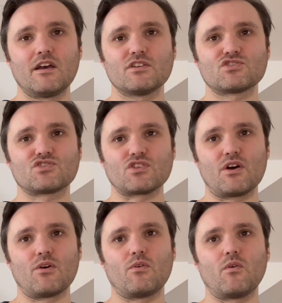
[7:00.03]

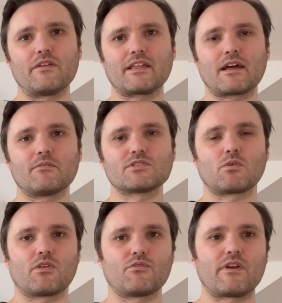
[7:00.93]
So I think that was
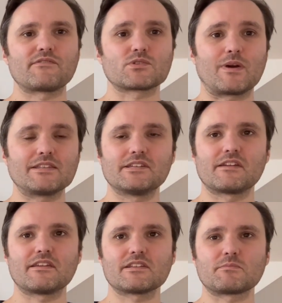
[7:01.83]
Quoth the Raven 20, and
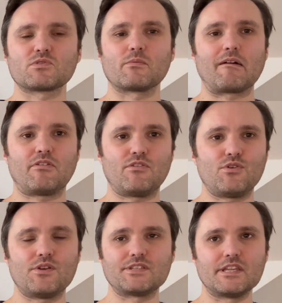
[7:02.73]
I think it's up to about
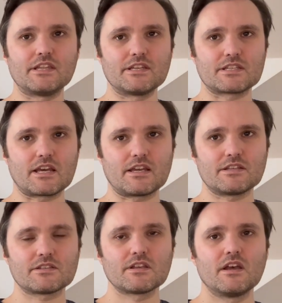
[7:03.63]
30 these
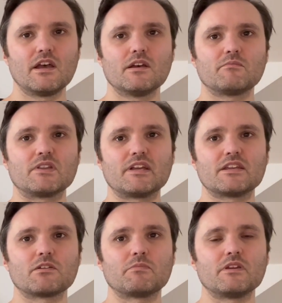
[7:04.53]
days. But they
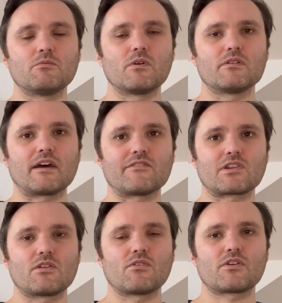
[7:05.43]
could be worth having
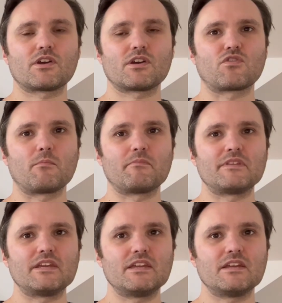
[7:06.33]
a look from
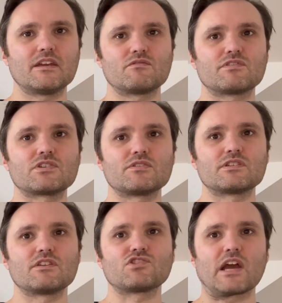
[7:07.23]
the
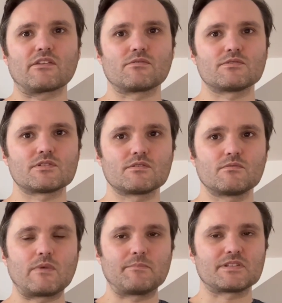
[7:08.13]
Fraternity of Shadows
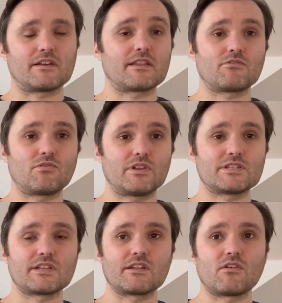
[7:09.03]
website. They're all
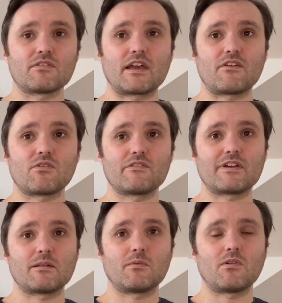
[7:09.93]
listed on there, all
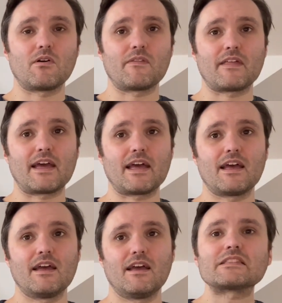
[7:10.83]
available on there.
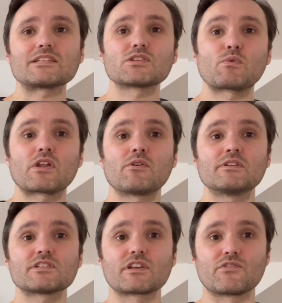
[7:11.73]
This is one I
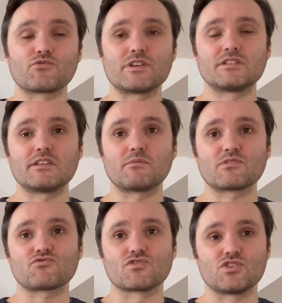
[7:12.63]
only discovered recently when I
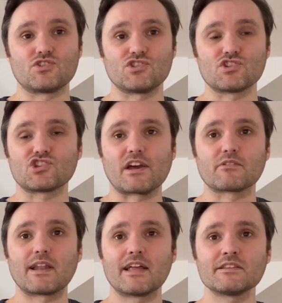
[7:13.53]
was researching the
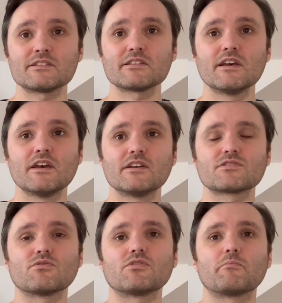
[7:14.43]
Shadowlands. It's
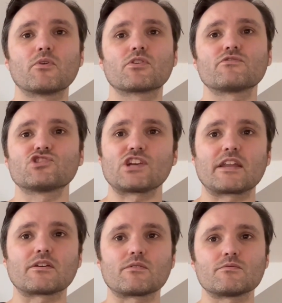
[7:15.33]
called the Book of
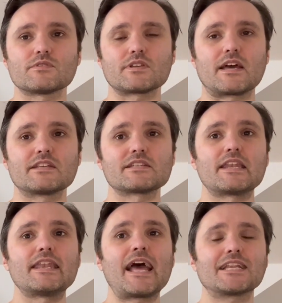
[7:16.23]
Shadows, and it's a
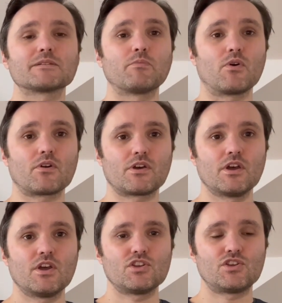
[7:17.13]
netbook,
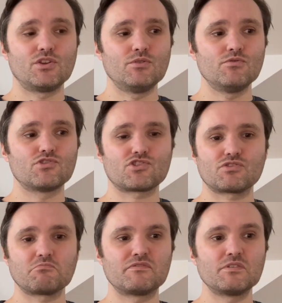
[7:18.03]

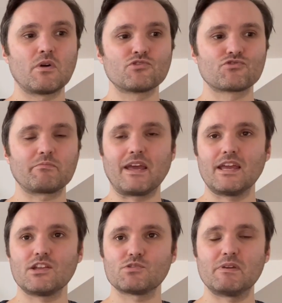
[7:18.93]
huge, few
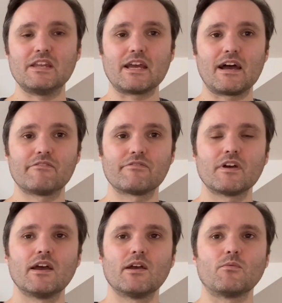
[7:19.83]
hundred-page PDF
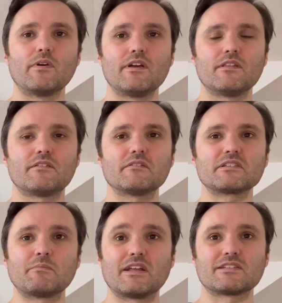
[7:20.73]
with,
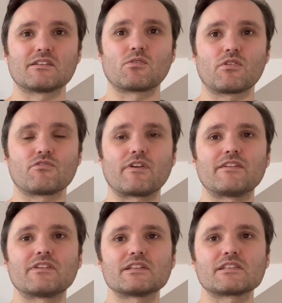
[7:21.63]
similar to Quoth the
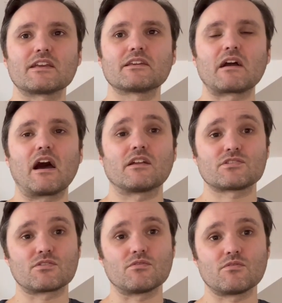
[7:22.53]
Raven, it's like
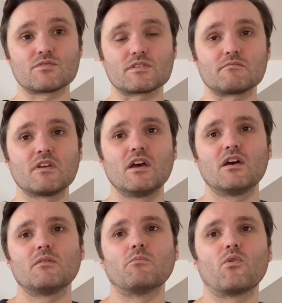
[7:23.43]
articles and
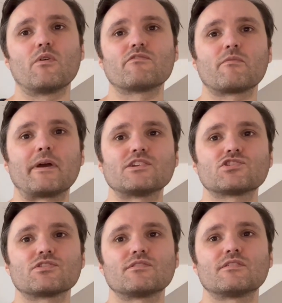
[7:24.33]
more
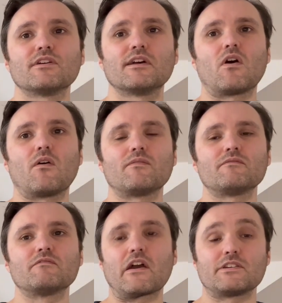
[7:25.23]
information
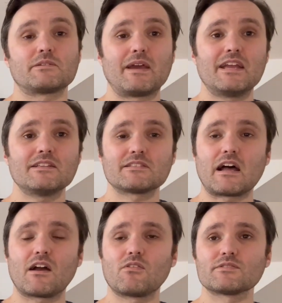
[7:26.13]
on various domains,
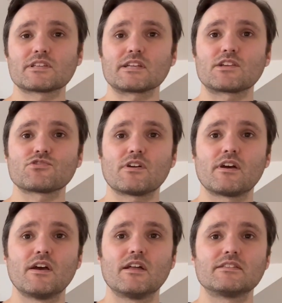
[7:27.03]
Dark Lords,
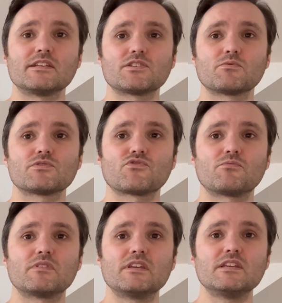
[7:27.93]
etc. This was
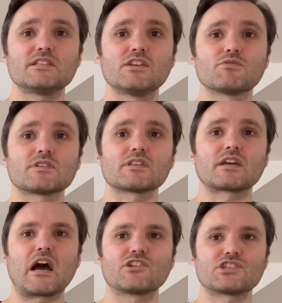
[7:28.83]
from the Secrets of the
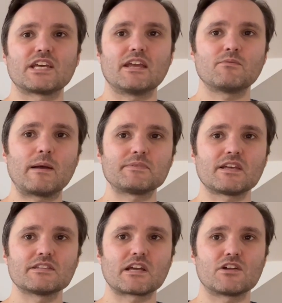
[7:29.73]
Carjatane
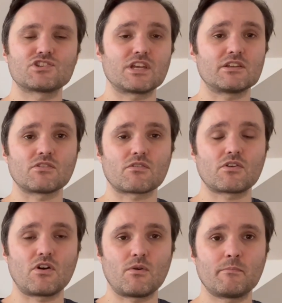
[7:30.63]
website,
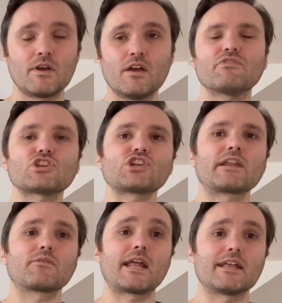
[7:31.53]
carjatane.com. For the
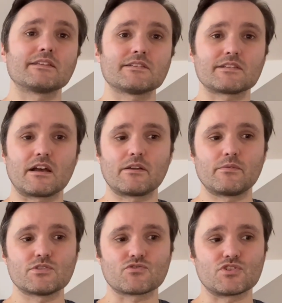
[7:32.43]
Shadowlands, I
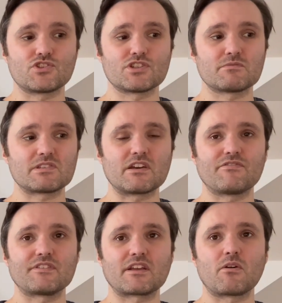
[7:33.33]
was researching some
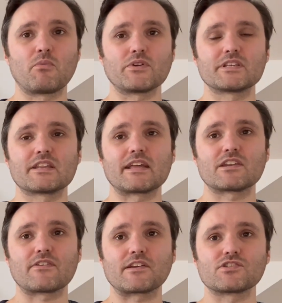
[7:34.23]
stuff and then got pointed in that
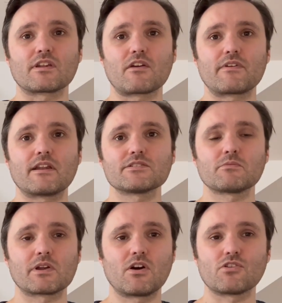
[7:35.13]
direction, and I realized, oh
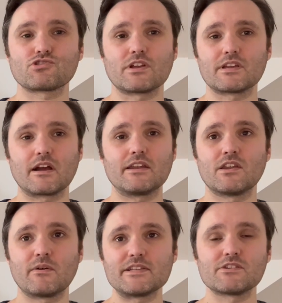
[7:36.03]
my gosh, like I had
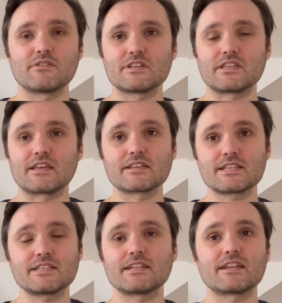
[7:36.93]
no idea this thing
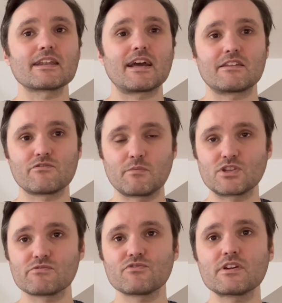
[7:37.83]
existed, and it had
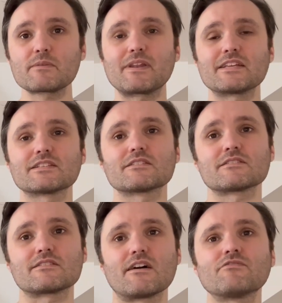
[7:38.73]
information for other places and
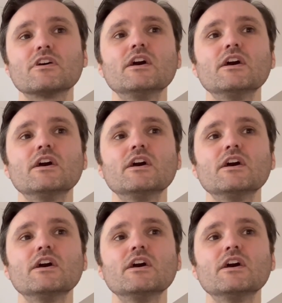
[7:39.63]
stuff.